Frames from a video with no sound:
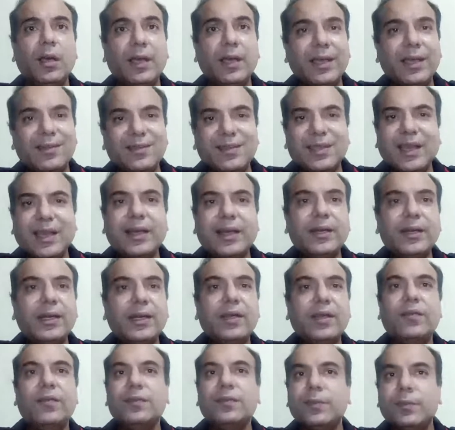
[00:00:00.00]

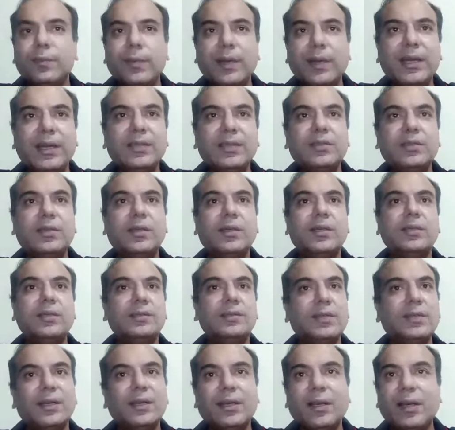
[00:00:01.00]
executives,
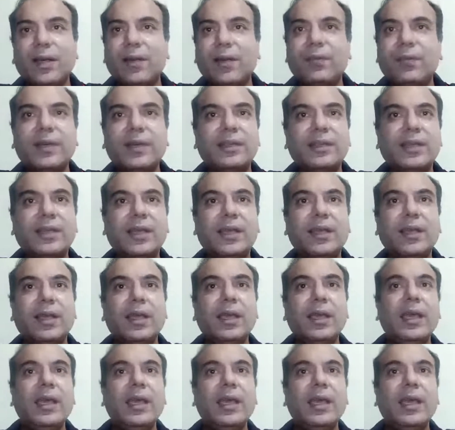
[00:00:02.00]
managers, and everything.